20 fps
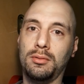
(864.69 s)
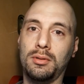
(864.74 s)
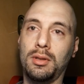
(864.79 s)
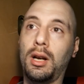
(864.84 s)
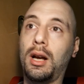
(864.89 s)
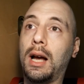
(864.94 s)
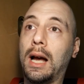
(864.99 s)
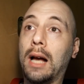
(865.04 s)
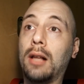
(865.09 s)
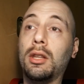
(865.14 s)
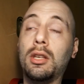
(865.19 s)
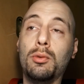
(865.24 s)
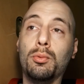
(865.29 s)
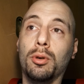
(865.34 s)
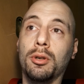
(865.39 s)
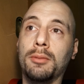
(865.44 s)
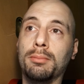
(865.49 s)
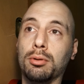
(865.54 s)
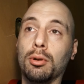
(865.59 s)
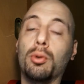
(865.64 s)
a
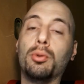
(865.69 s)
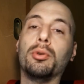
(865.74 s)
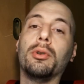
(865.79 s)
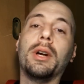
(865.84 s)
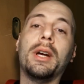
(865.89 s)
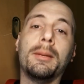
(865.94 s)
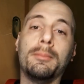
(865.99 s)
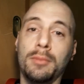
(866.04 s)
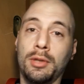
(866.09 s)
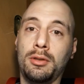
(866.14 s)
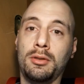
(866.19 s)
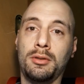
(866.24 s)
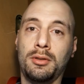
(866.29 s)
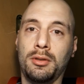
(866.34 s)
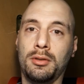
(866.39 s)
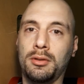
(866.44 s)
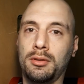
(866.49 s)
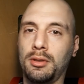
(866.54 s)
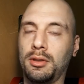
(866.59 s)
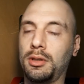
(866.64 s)
Hollywood program.
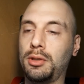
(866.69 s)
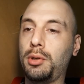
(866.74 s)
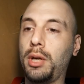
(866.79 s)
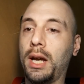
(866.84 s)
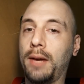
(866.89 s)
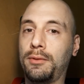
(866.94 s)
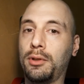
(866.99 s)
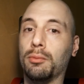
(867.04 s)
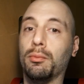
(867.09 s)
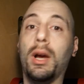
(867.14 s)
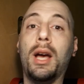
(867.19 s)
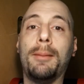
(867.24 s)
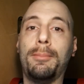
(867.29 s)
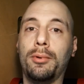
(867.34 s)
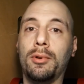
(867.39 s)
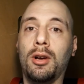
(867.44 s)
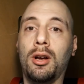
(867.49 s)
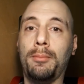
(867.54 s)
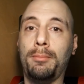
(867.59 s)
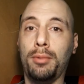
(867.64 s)
You have to wrap
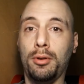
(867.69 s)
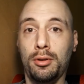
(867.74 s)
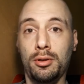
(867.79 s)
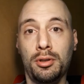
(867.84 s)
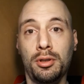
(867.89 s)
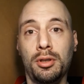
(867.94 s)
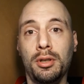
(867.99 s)
it up